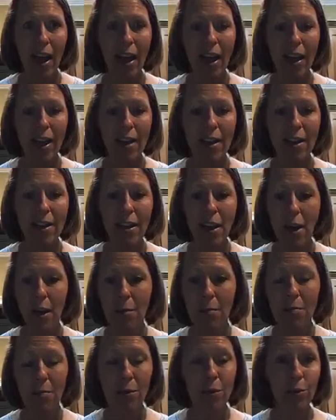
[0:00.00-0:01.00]
And
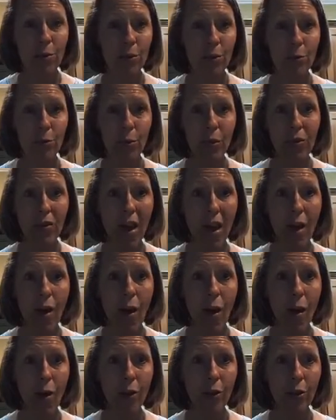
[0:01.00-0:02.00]
you just put
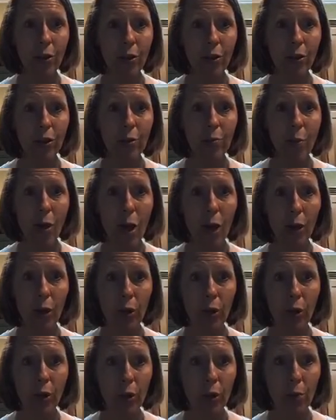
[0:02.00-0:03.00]
that all in your Instant
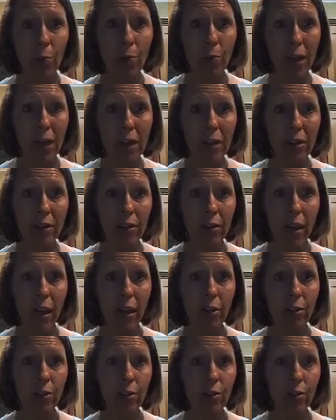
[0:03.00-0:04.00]
Pot. Cook your meat
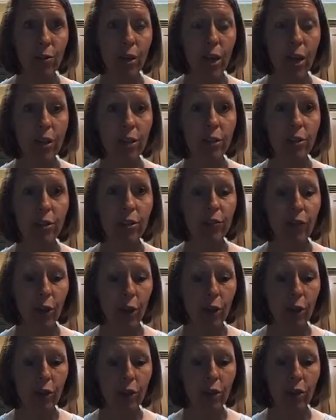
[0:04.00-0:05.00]
and your onions
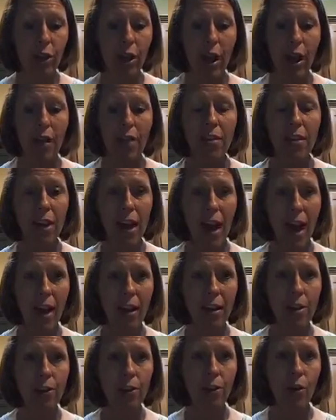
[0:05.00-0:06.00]
first, then
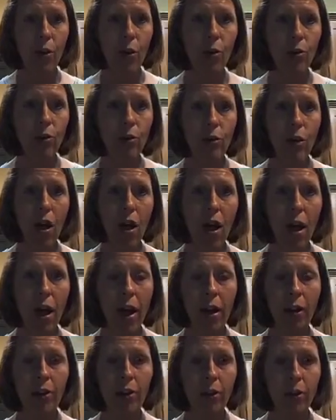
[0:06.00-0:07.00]
add in your
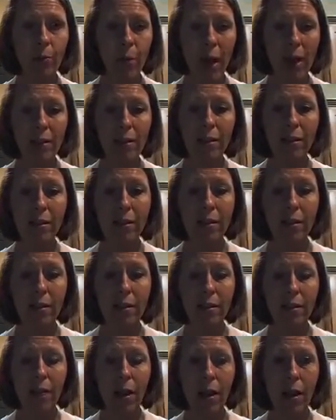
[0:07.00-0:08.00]
coleslaw and your
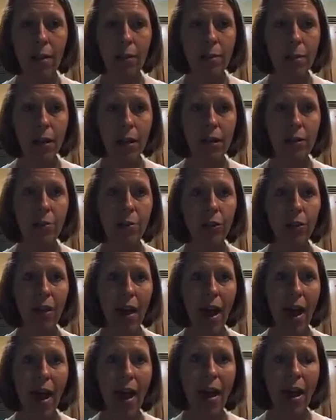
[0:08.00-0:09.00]
spices in with
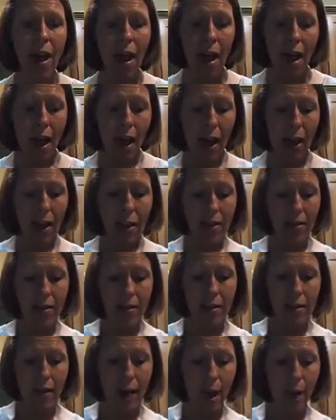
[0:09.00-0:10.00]
that.
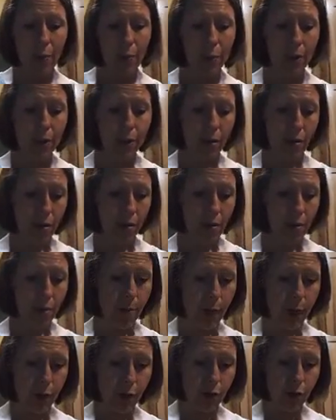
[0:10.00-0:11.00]
And then I put it
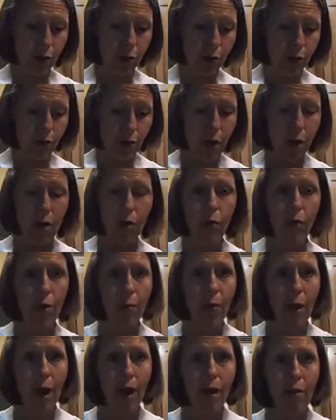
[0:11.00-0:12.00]
on manual
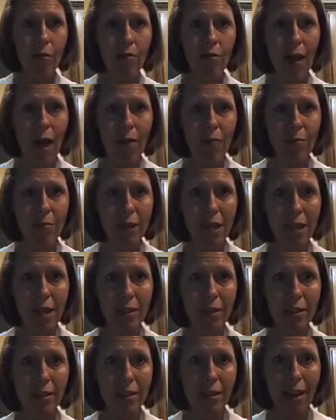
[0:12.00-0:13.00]
for about 5
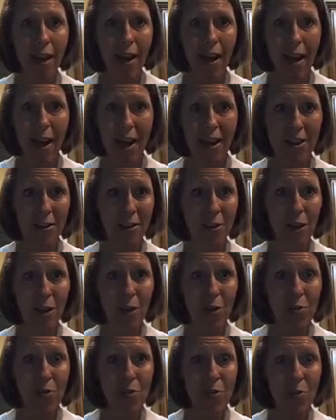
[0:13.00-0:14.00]
minutes. And
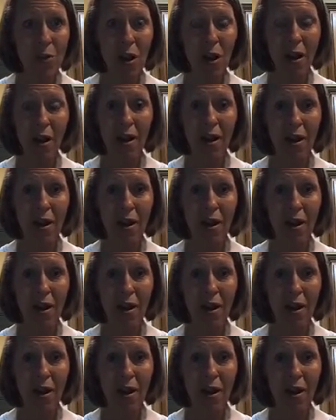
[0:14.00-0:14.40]
so